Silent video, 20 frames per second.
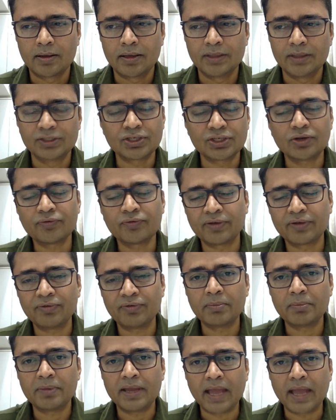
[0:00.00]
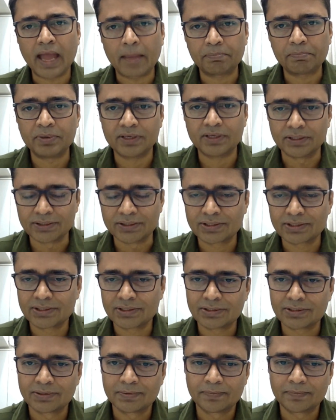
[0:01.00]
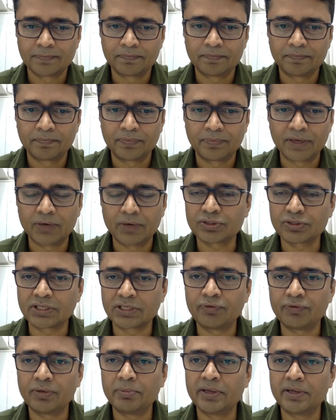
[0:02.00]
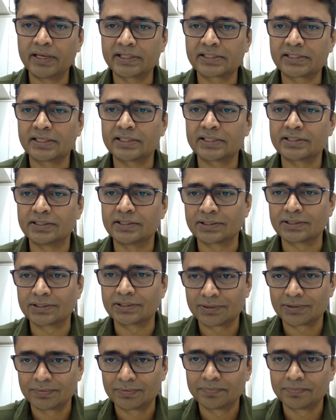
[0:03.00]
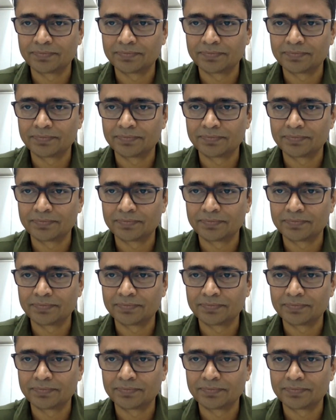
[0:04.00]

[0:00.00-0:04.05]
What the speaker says: instead of giving me happiness, that was giving me restlessness.